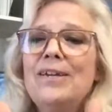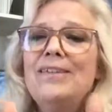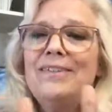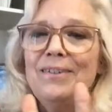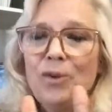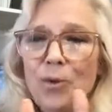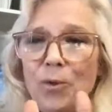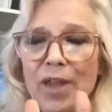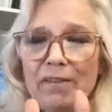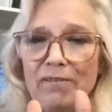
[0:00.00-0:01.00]
to just
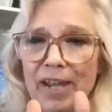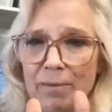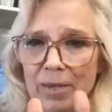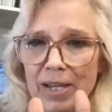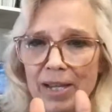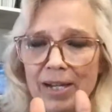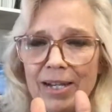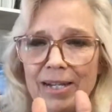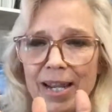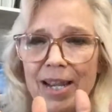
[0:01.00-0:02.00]
hold that family in a
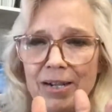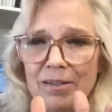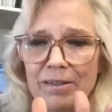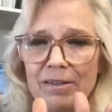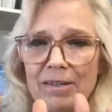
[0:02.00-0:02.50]
container,